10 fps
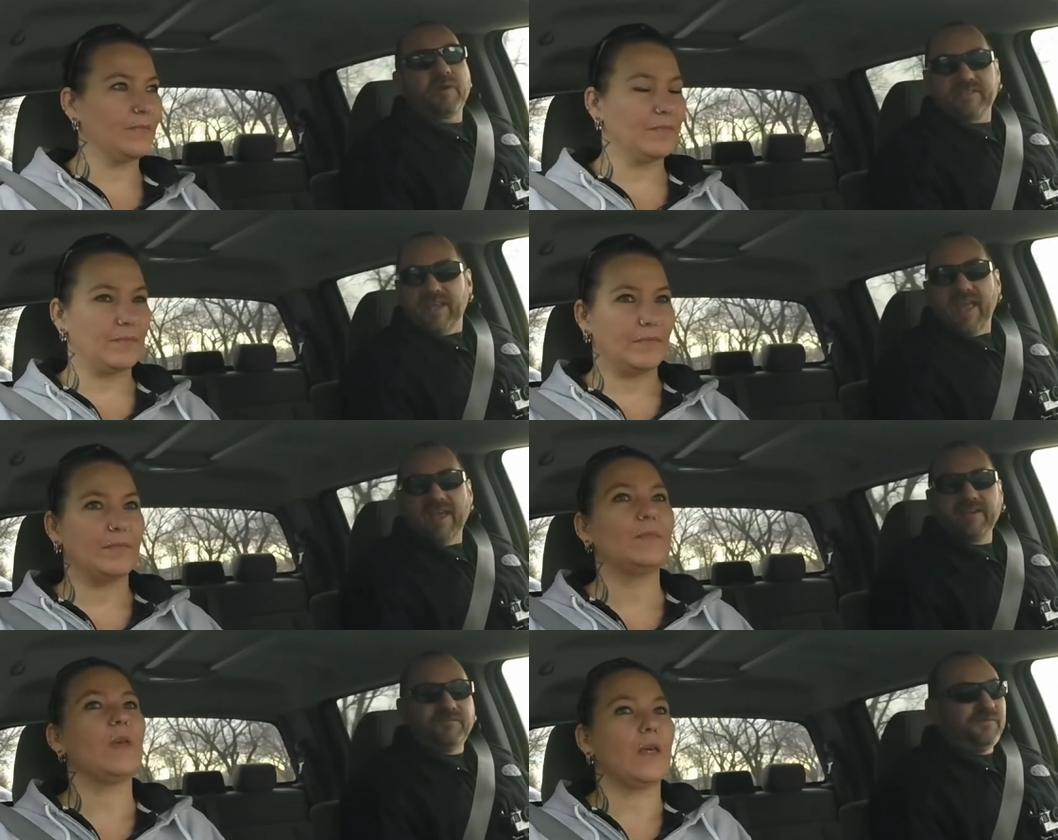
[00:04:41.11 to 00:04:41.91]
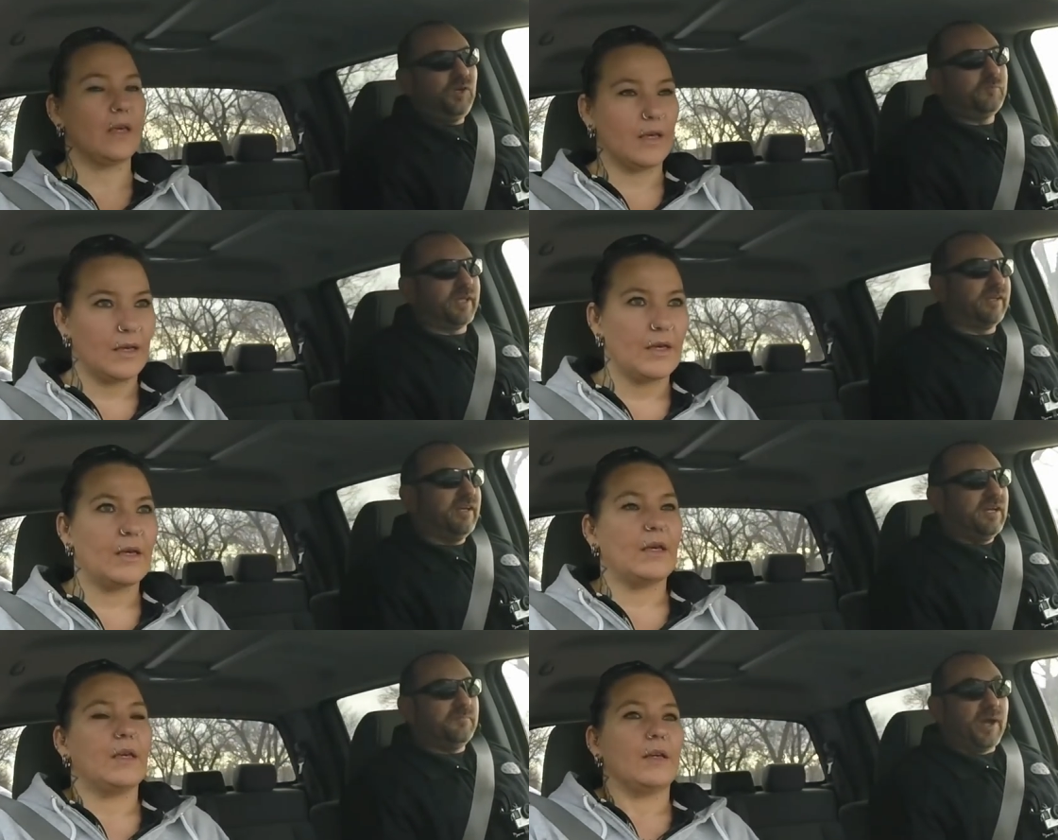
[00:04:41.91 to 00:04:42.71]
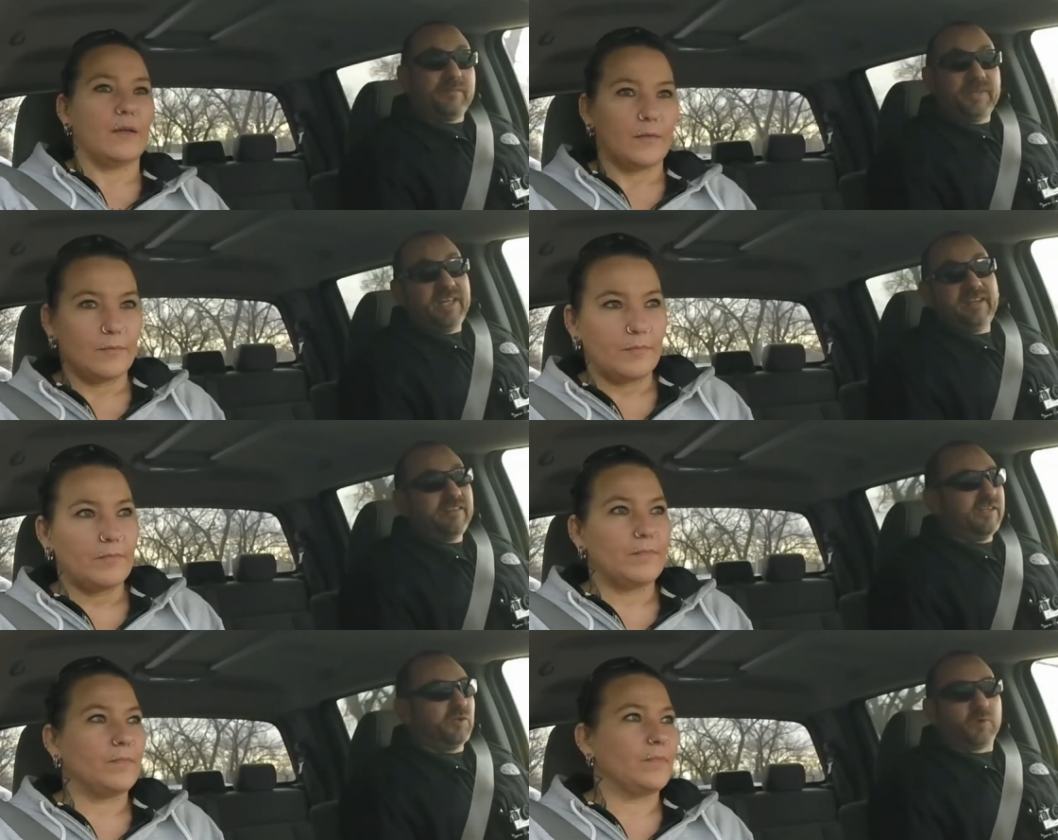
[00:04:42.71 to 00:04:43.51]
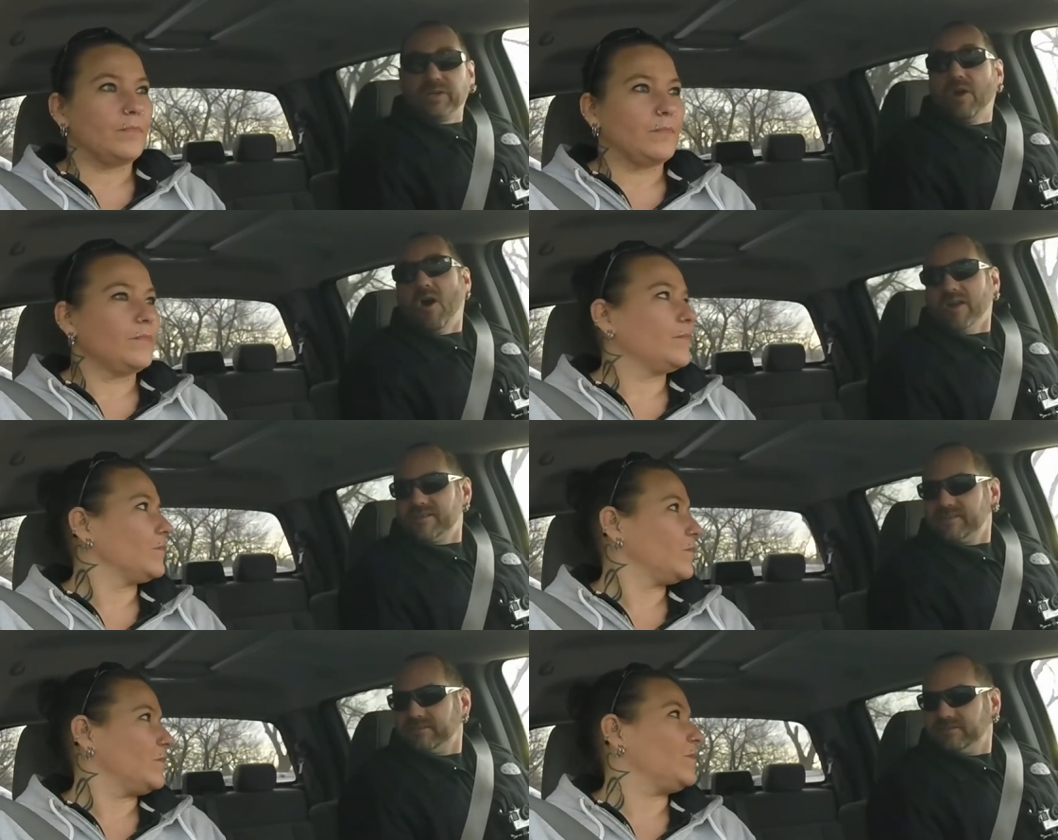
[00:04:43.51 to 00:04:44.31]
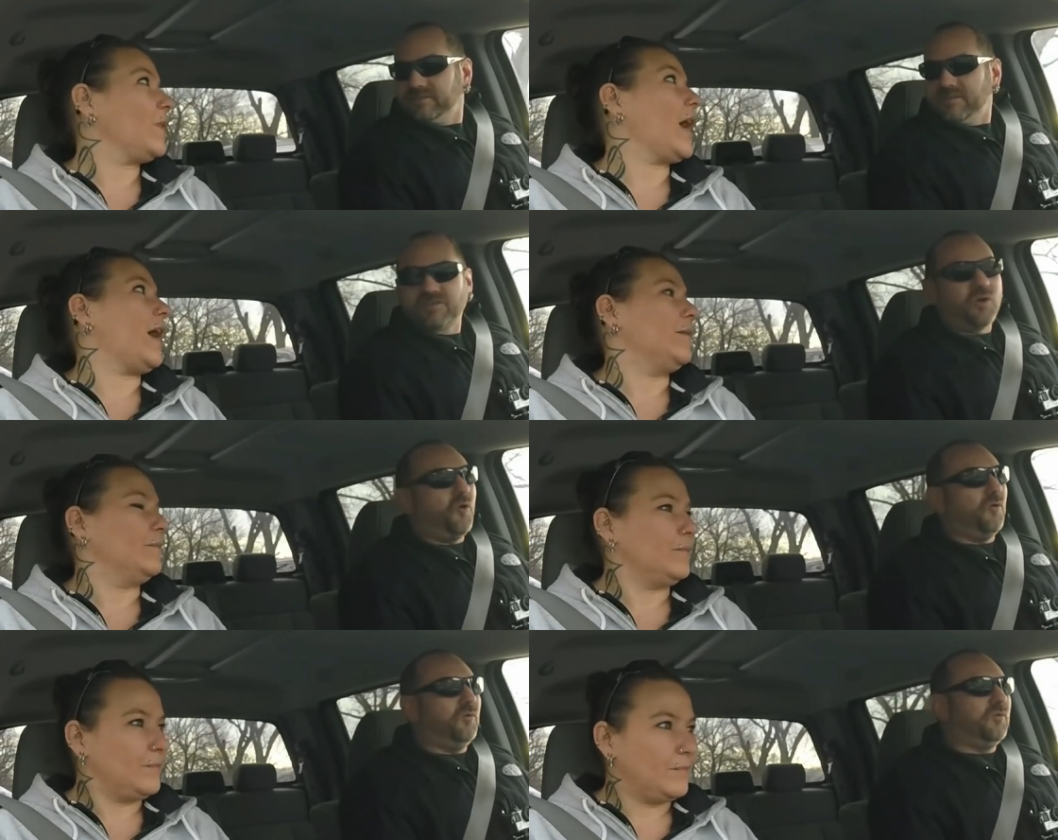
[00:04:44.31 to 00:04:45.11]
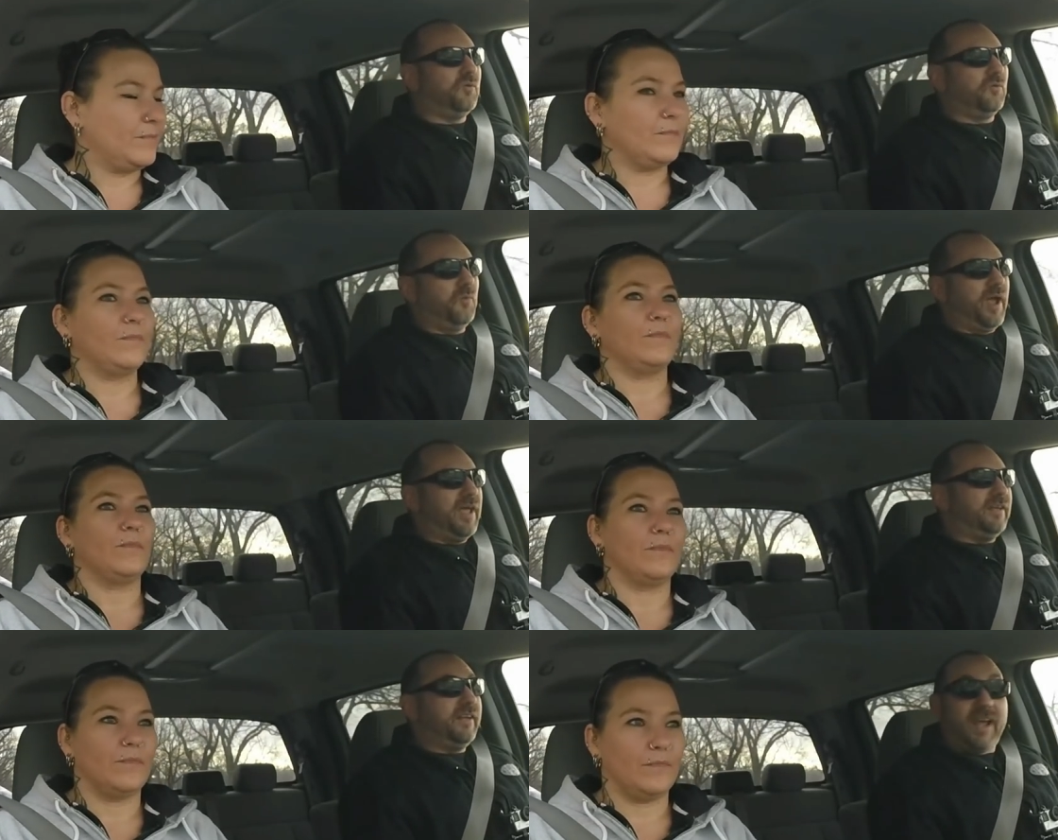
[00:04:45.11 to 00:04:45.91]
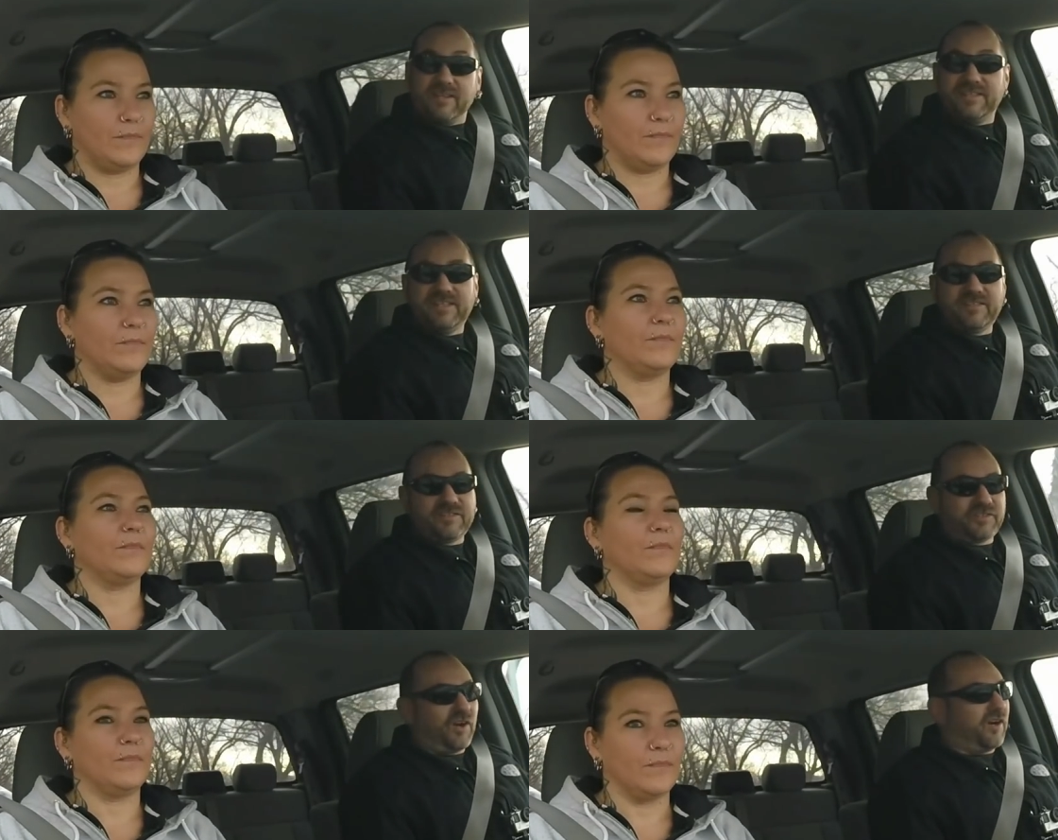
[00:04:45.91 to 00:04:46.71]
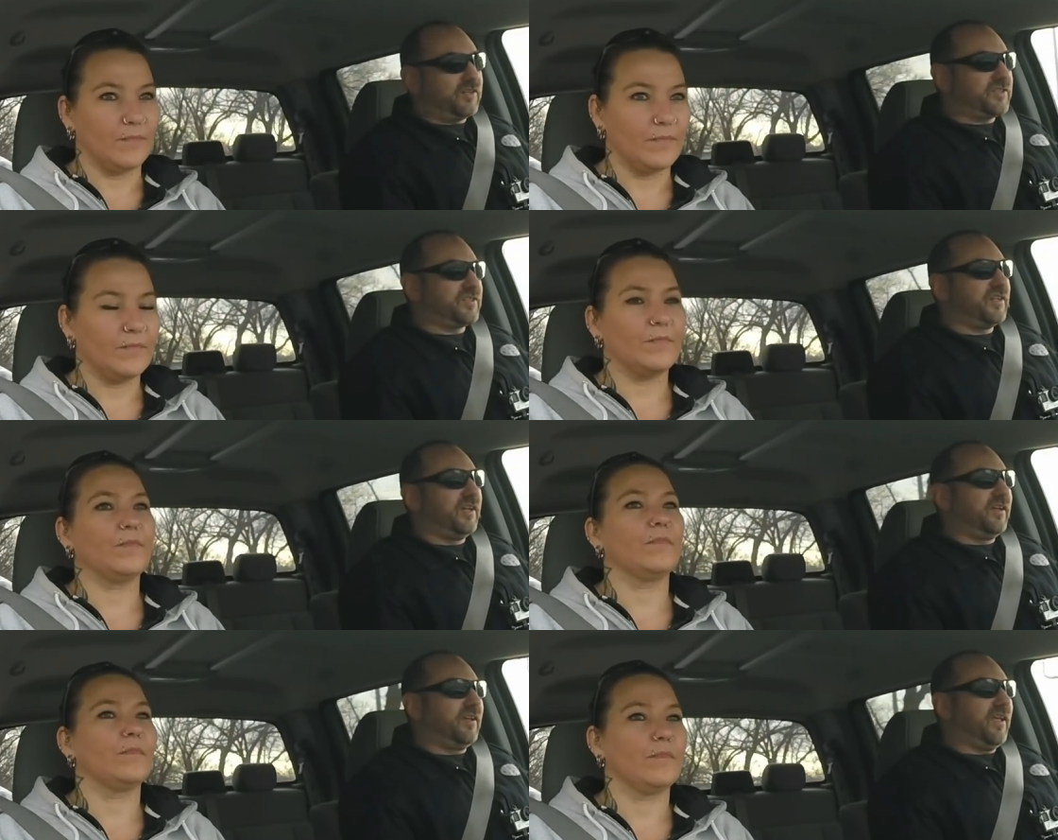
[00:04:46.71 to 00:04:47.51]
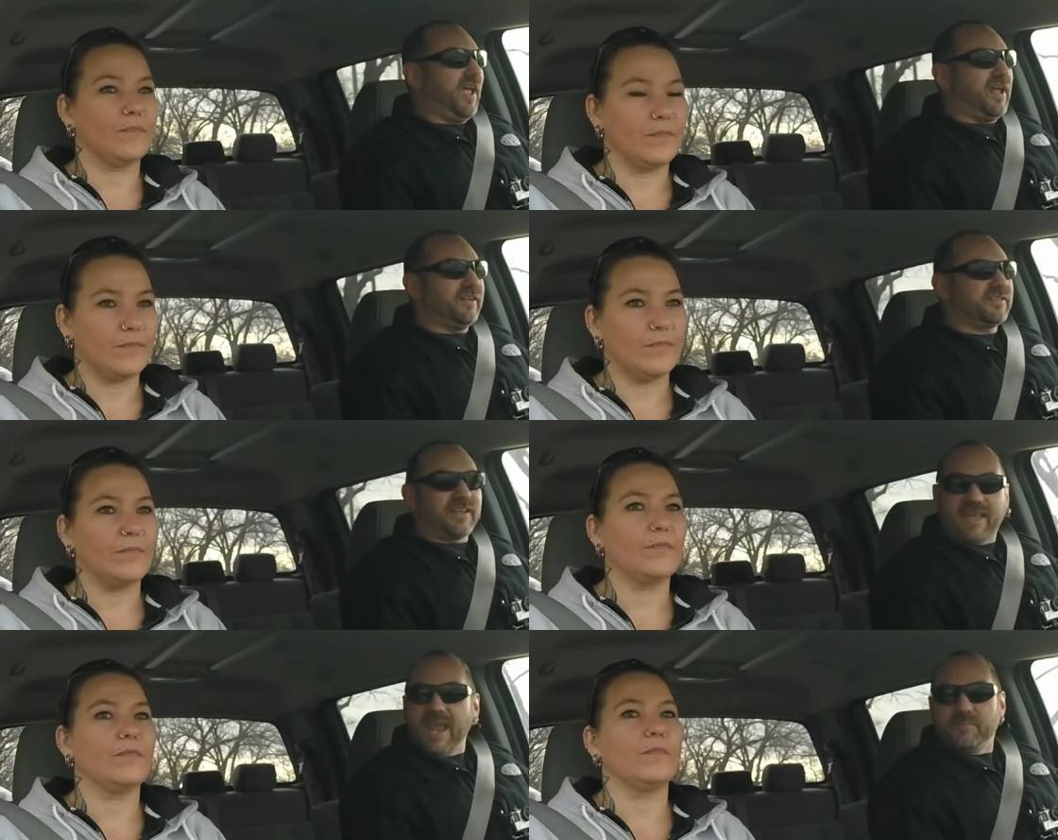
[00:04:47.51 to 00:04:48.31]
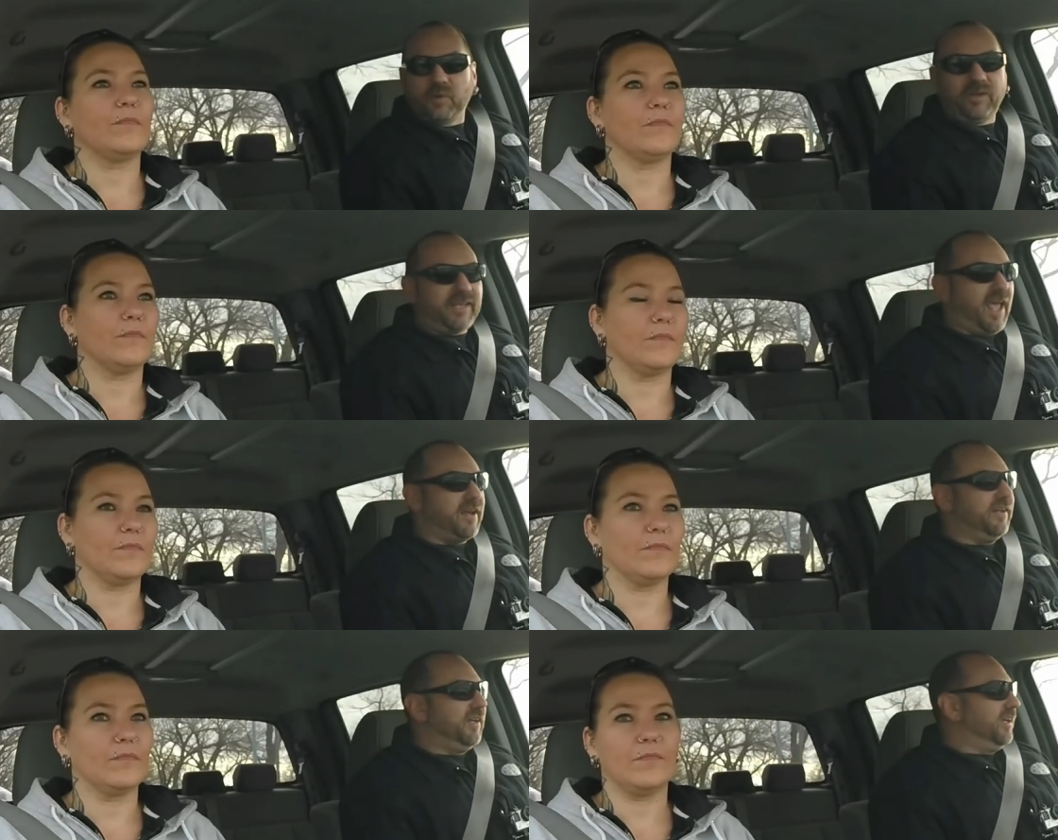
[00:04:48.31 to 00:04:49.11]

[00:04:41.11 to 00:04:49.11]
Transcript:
Speaker 1: months ahead in filming. By the beginning of the year, we're not. Yeah. So when next season starts and it's like April again,